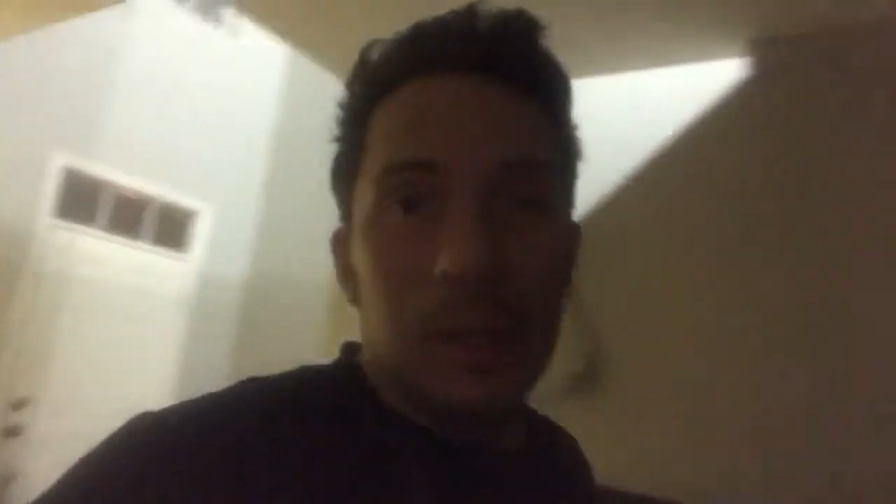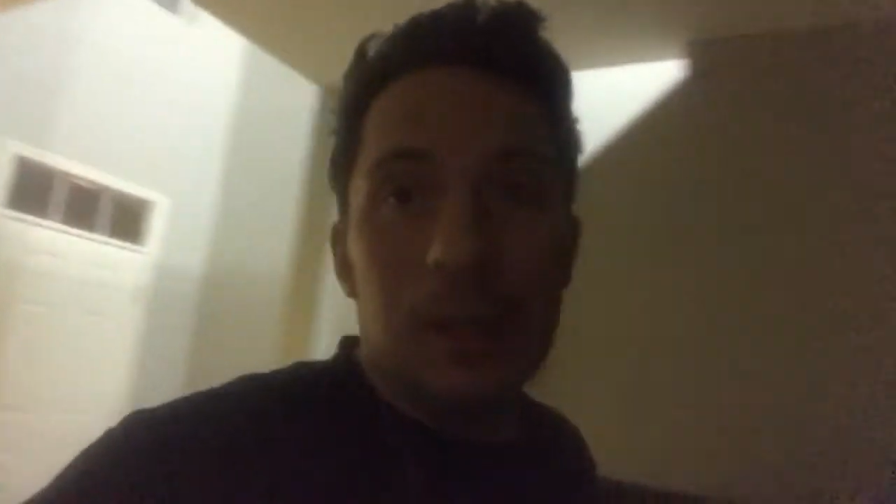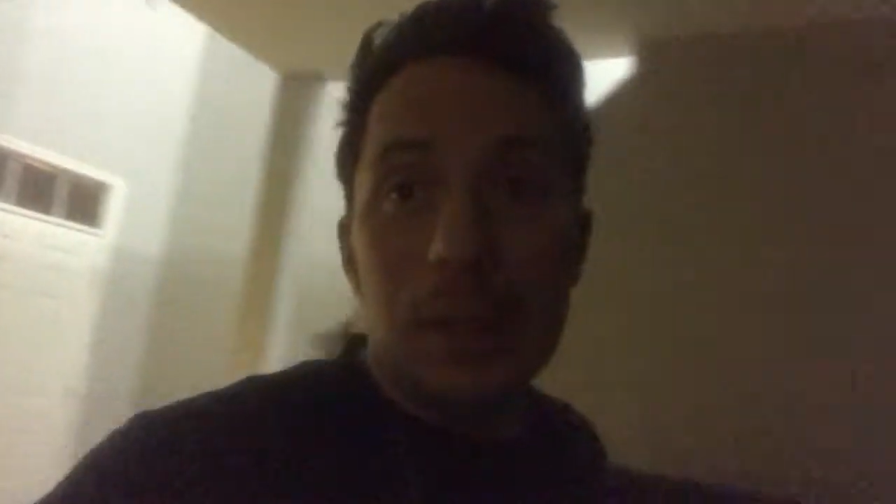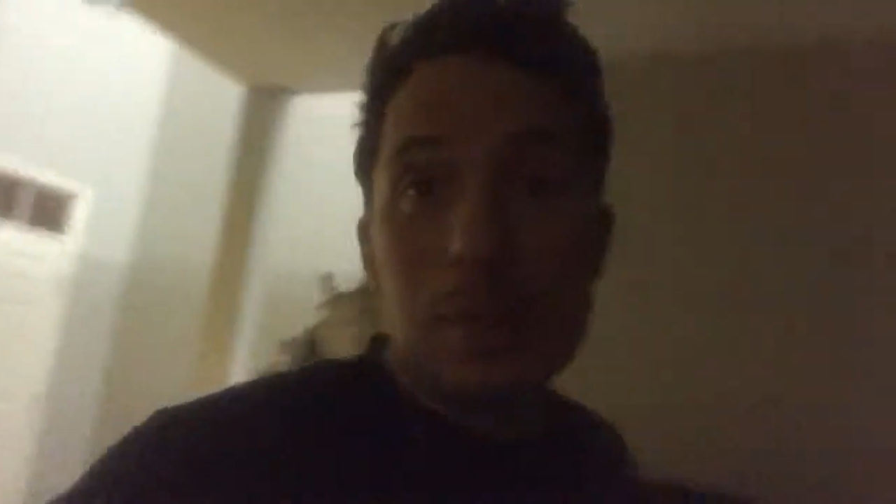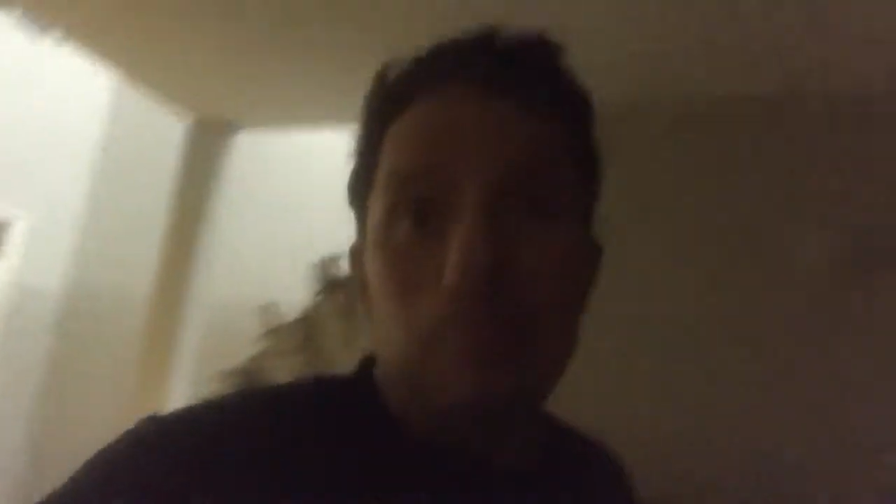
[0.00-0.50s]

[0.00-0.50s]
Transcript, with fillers: and this